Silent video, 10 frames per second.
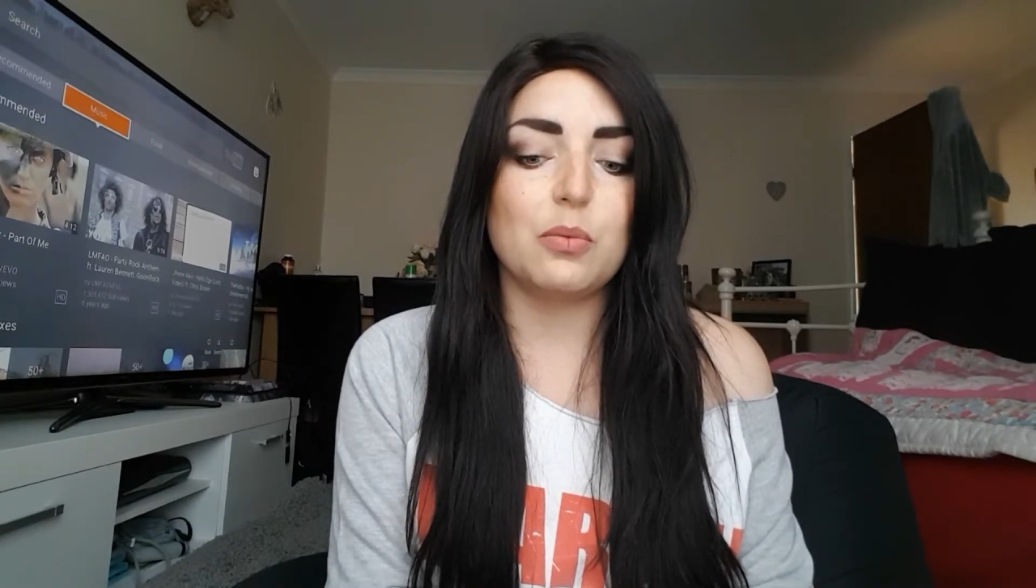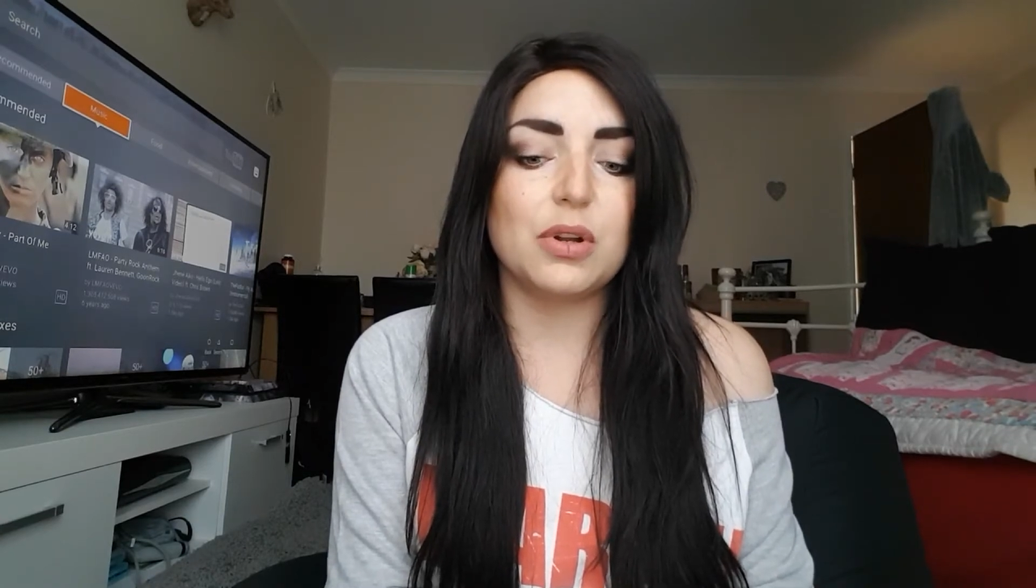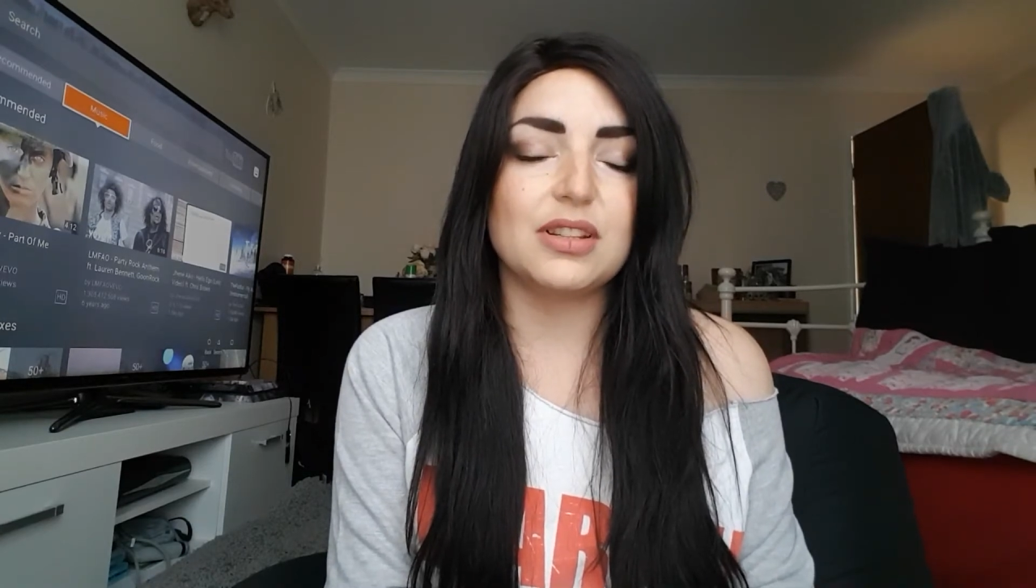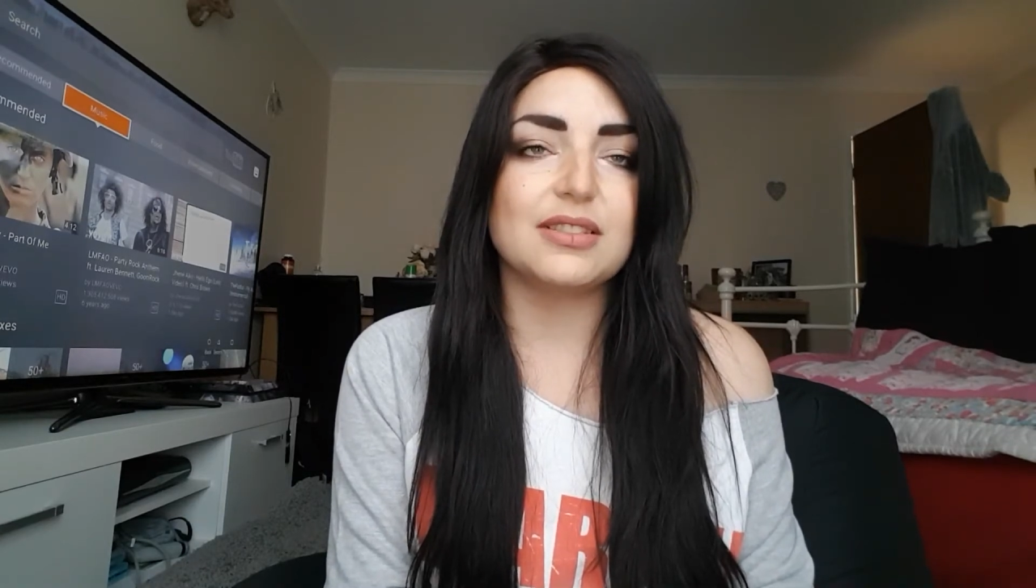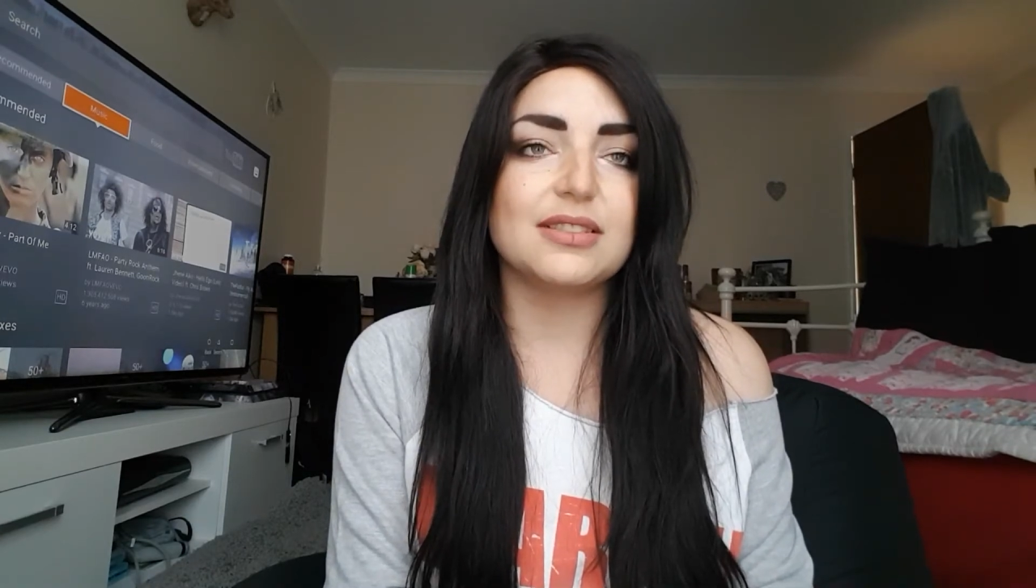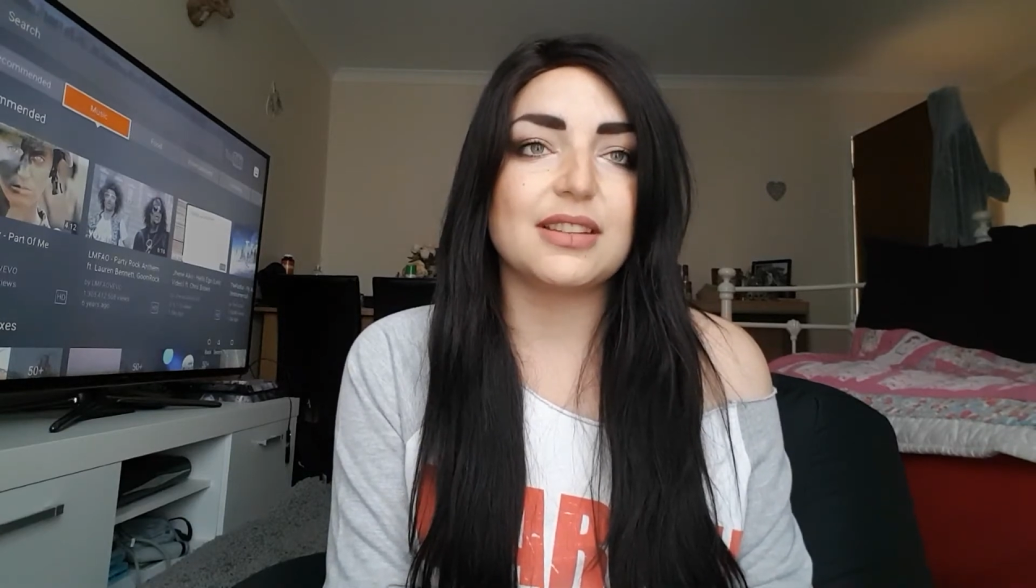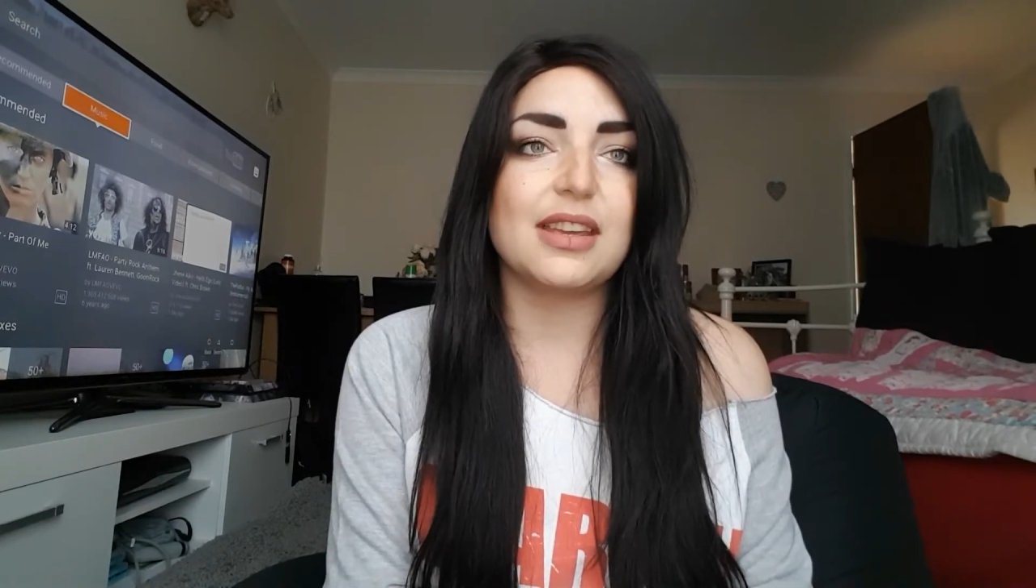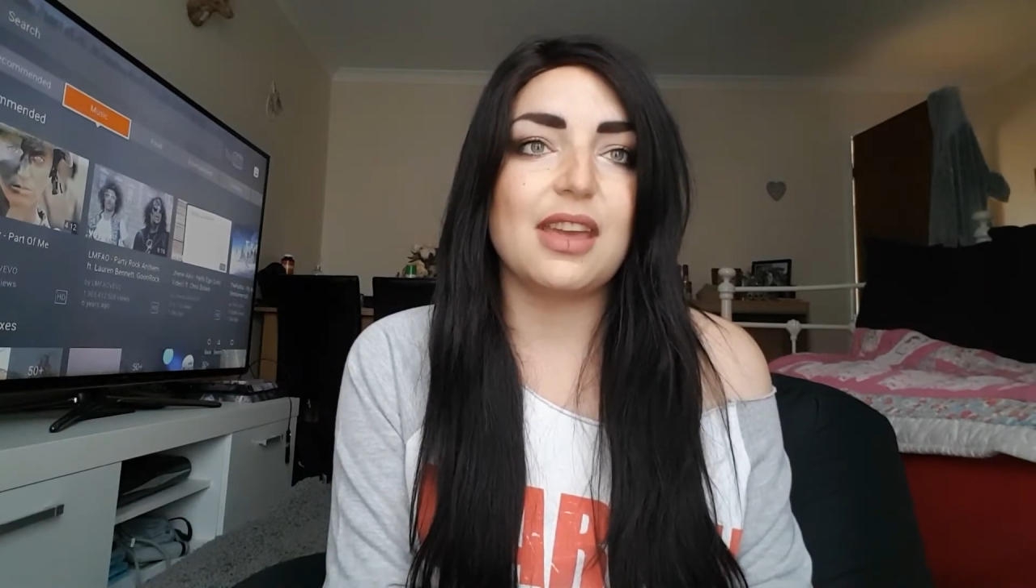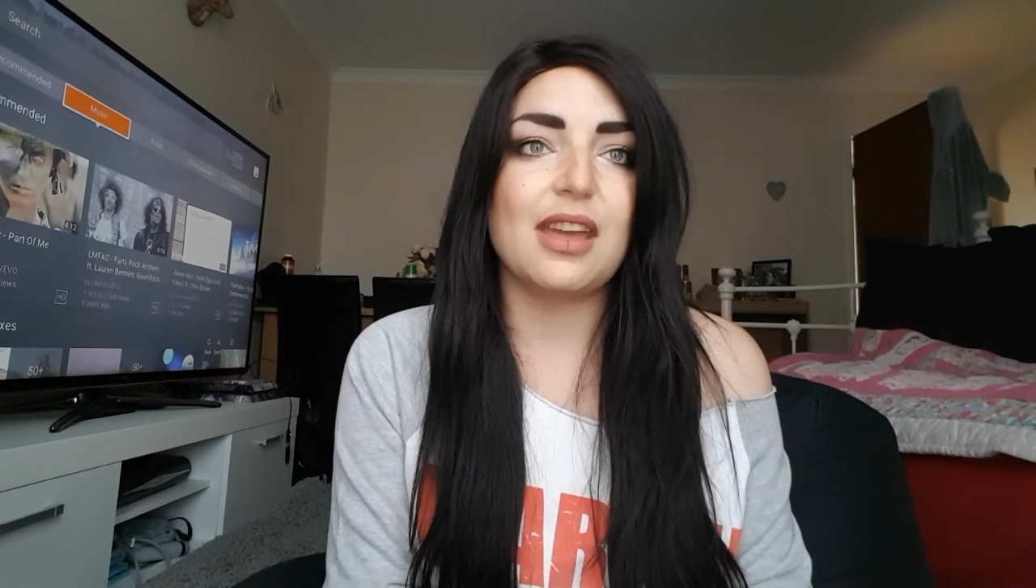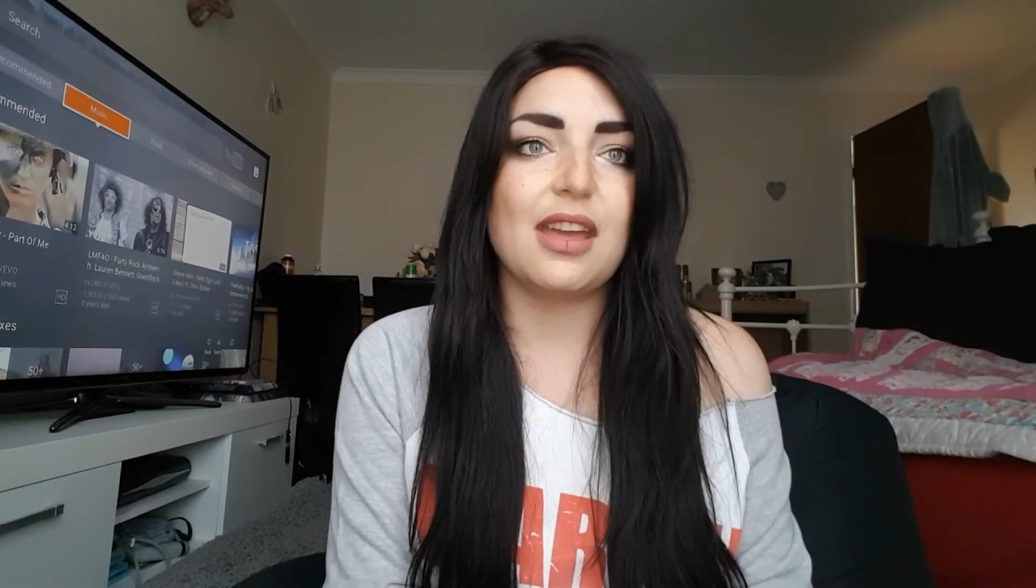wants to
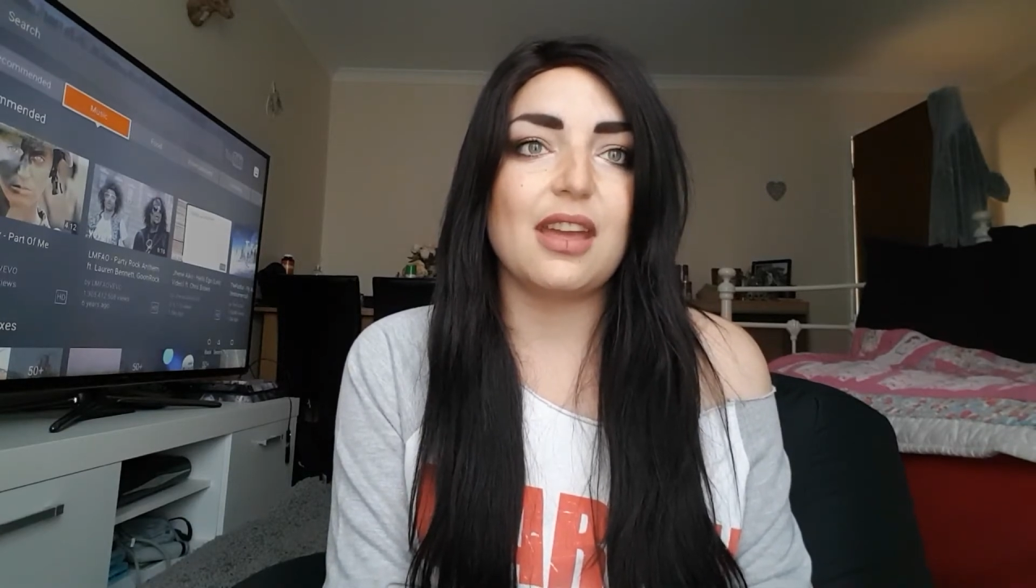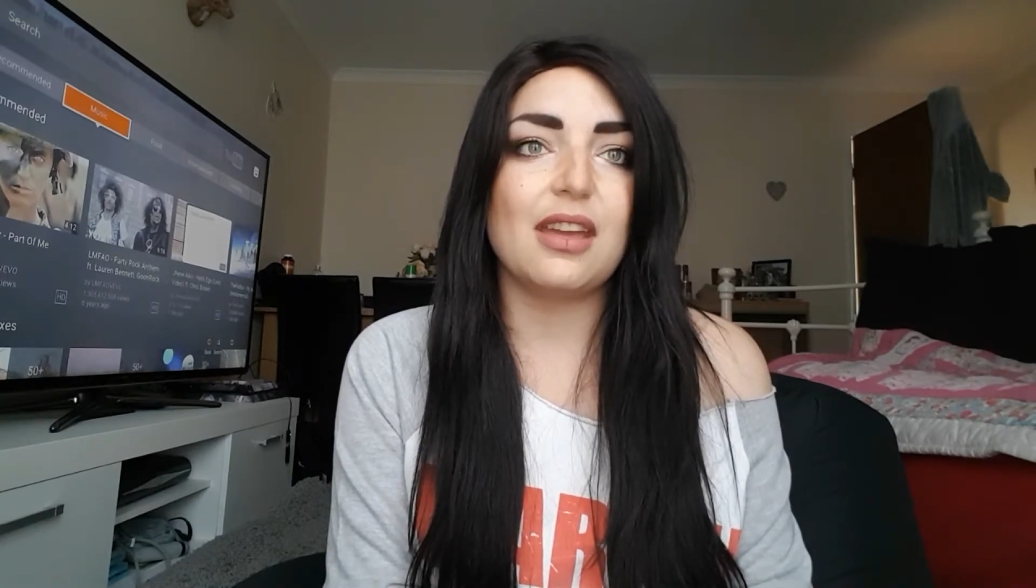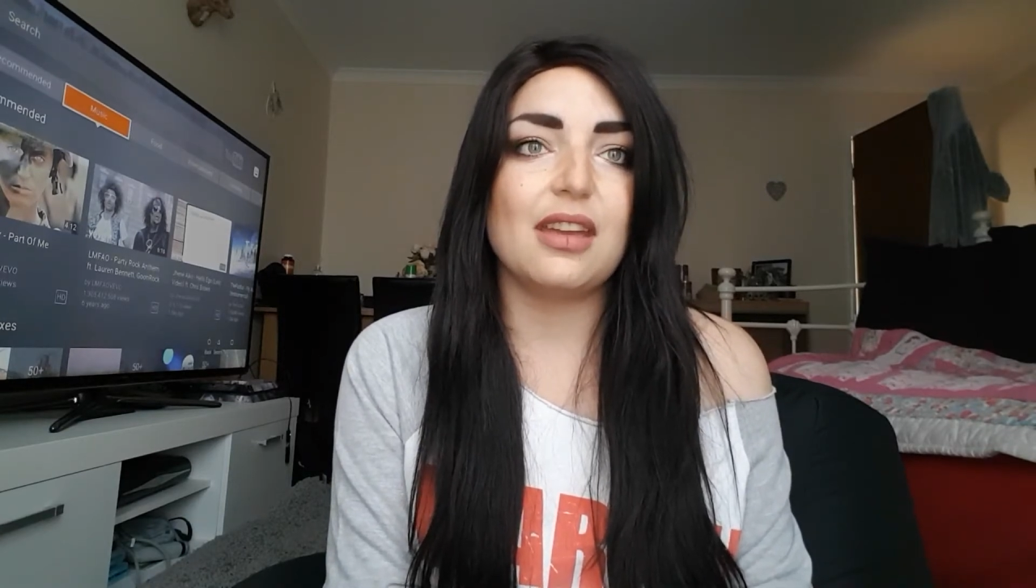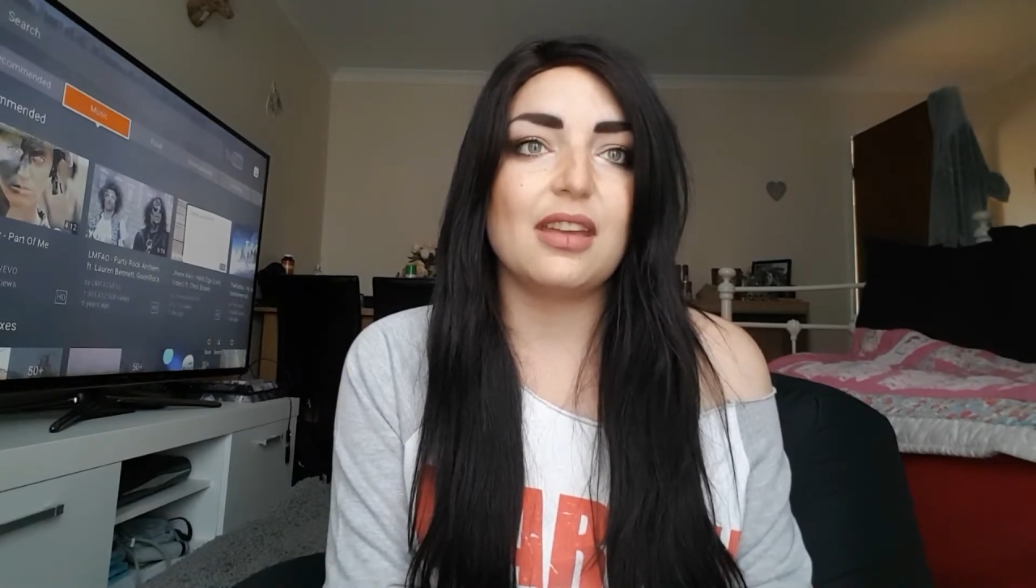get